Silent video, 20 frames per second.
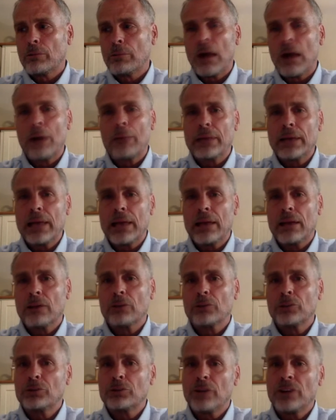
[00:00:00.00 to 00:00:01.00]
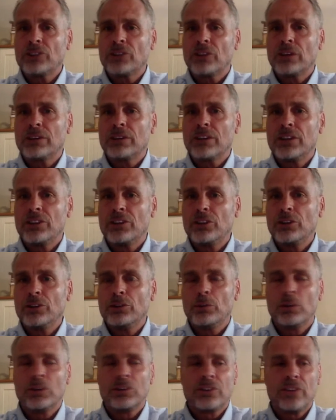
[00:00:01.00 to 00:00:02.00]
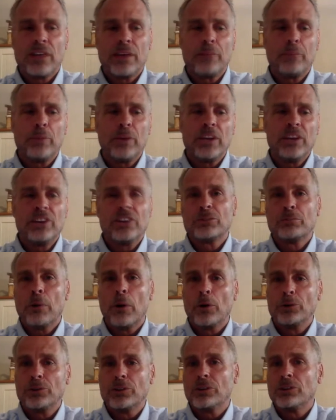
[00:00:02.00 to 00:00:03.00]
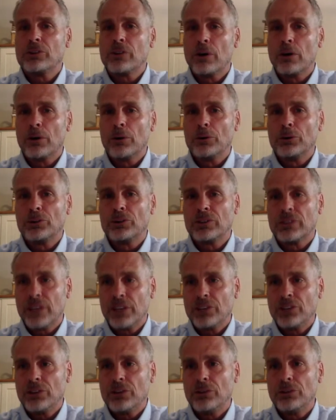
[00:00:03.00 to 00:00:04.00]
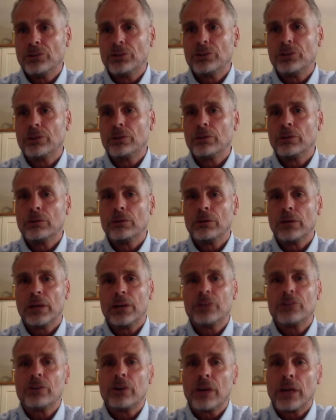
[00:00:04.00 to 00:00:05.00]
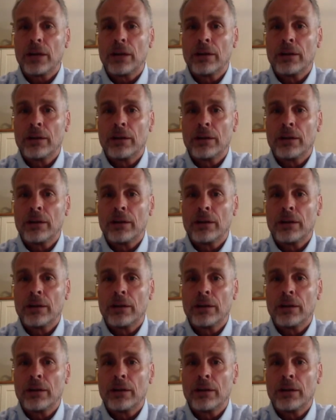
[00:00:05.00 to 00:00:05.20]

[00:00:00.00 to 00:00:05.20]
biomechanical stress on tissues, which then predisposes those tissues to injury.